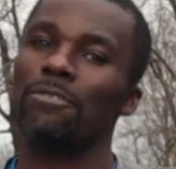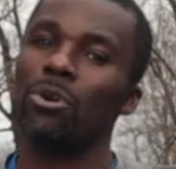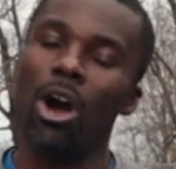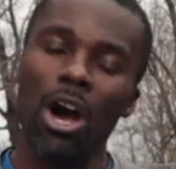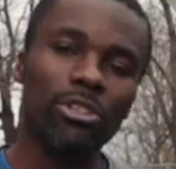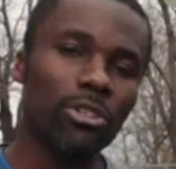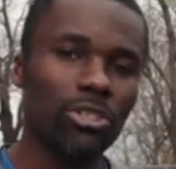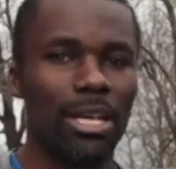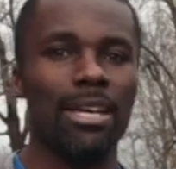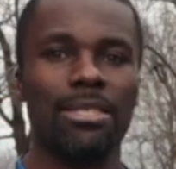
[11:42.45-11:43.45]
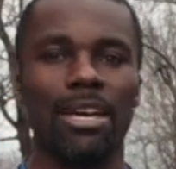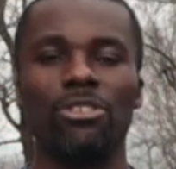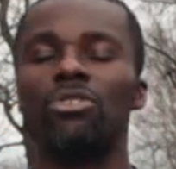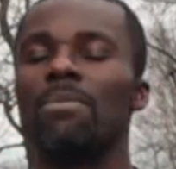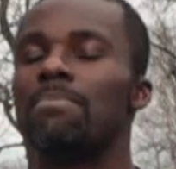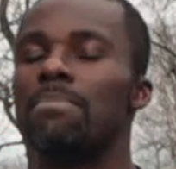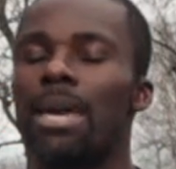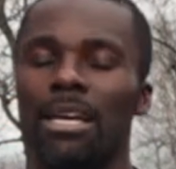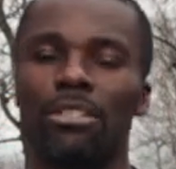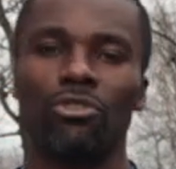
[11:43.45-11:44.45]
If you understand that, you can
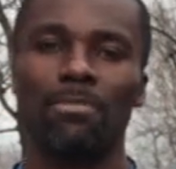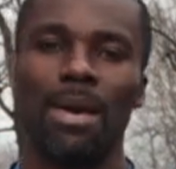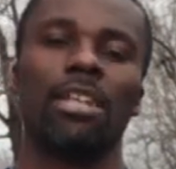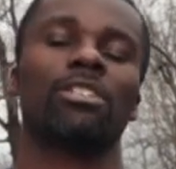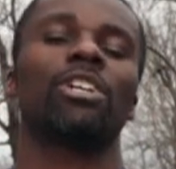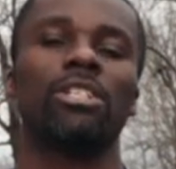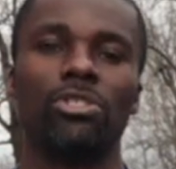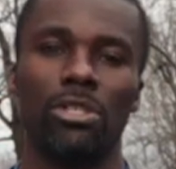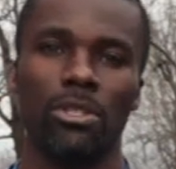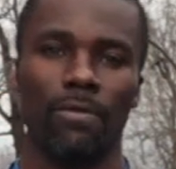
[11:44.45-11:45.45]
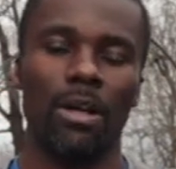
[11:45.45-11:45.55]
make dramatic changes in your